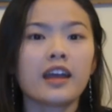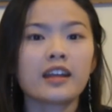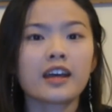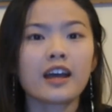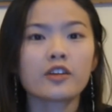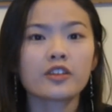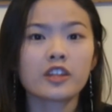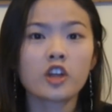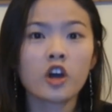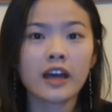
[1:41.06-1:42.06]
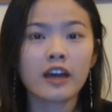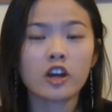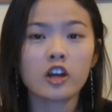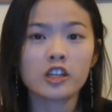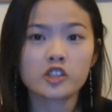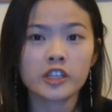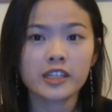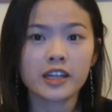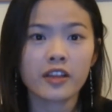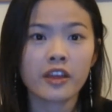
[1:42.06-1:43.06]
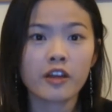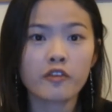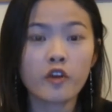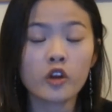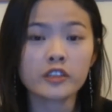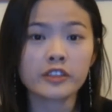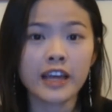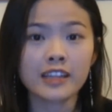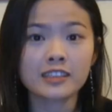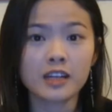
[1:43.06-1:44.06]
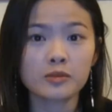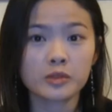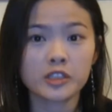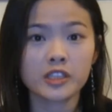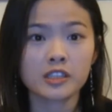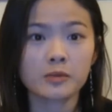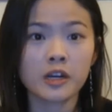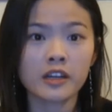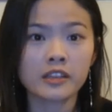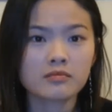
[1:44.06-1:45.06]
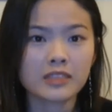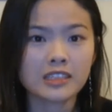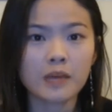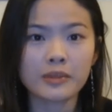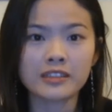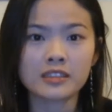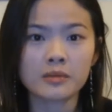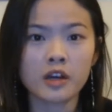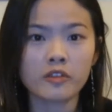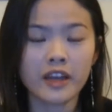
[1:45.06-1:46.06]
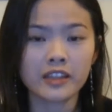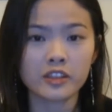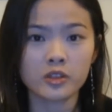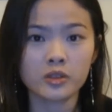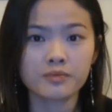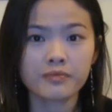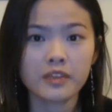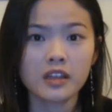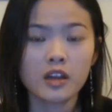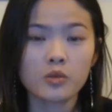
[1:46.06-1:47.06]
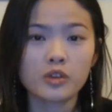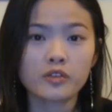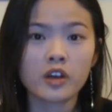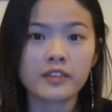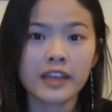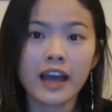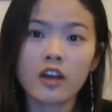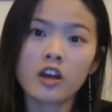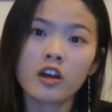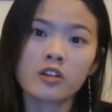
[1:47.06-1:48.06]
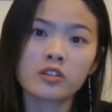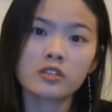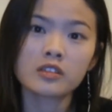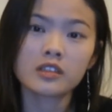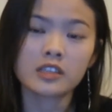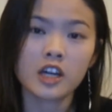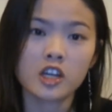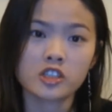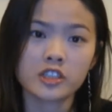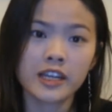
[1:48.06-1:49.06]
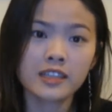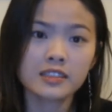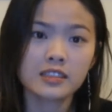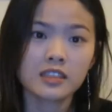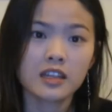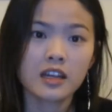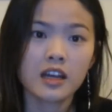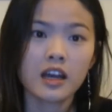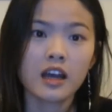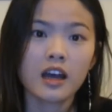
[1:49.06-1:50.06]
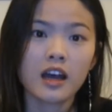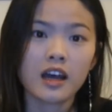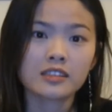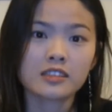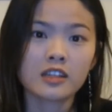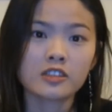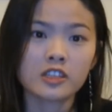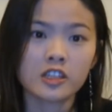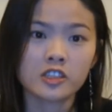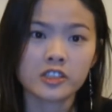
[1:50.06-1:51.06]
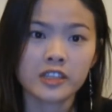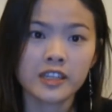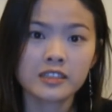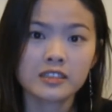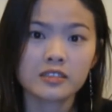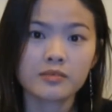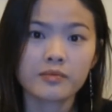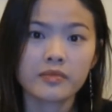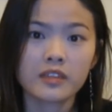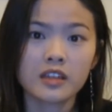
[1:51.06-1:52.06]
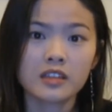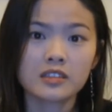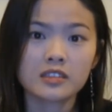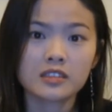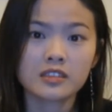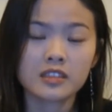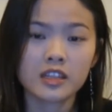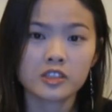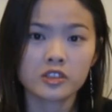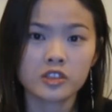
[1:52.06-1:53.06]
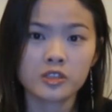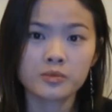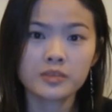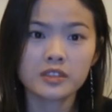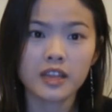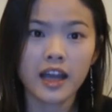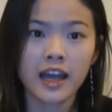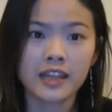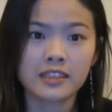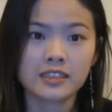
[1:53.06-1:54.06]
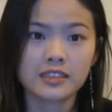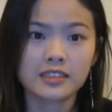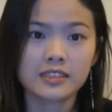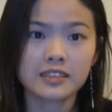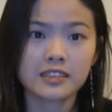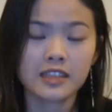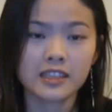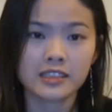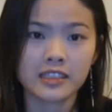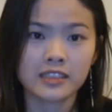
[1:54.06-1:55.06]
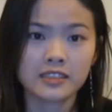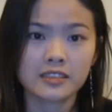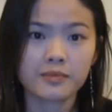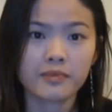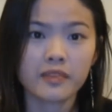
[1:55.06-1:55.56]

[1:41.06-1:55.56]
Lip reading: In a healthy non-alcoholic drinker, there are 4 different enzymes which takes part in metabolism of ethanol. We've got the alcohol dehydrogenase, acetyl dehydrogenase, cytochromes, and catalase.